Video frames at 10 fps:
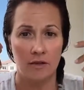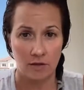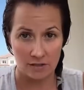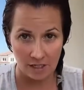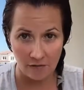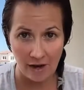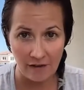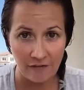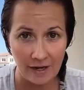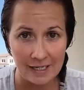The Son of
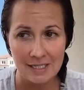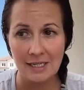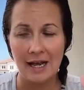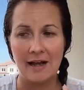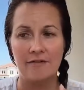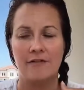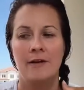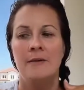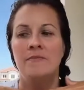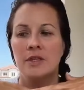God forgot to laugh.
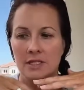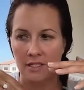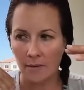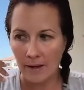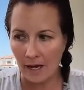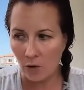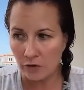Somehow